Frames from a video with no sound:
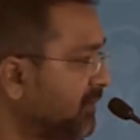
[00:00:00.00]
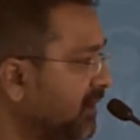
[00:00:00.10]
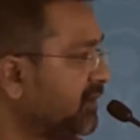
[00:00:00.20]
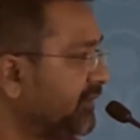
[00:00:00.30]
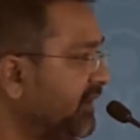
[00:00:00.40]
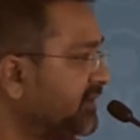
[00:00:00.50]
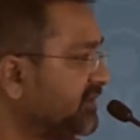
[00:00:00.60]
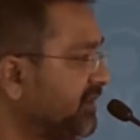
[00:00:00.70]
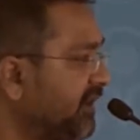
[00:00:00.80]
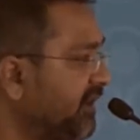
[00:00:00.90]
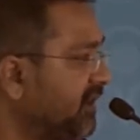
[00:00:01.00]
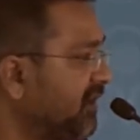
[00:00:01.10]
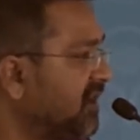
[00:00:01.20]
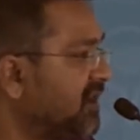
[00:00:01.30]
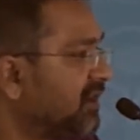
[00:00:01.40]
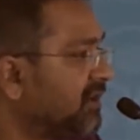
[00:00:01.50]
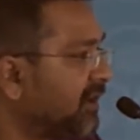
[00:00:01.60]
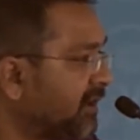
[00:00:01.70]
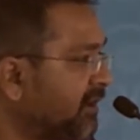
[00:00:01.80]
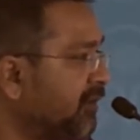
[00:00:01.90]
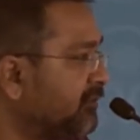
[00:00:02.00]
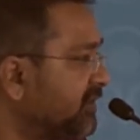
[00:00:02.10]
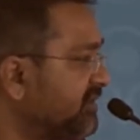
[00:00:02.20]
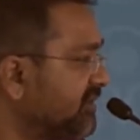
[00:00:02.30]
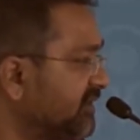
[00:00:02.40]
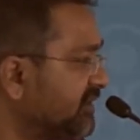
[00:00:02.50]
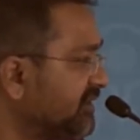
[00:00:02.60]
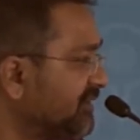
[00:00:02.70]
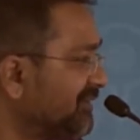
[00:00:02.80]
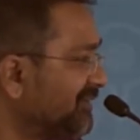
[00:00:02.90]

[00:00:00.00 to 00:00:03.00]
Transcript: tweets saying, tyranny of distance.